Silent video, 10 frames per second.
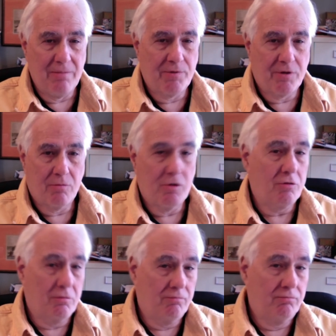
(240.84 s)
apes,
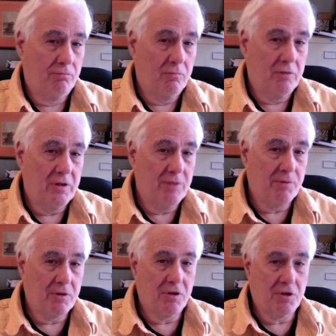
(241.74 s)
some
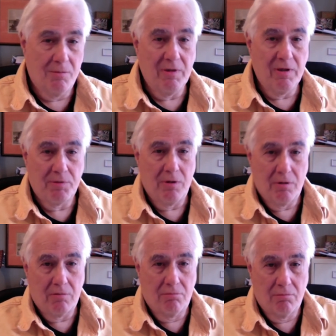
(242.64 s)
apes
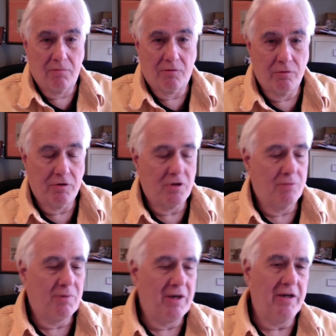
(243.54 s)
eat, of
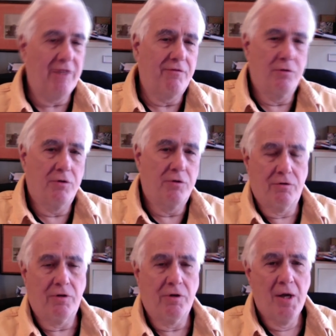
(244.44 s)
course, plant food and
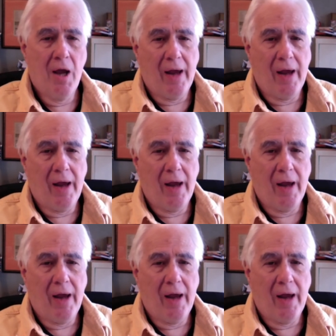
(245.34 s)
so forth.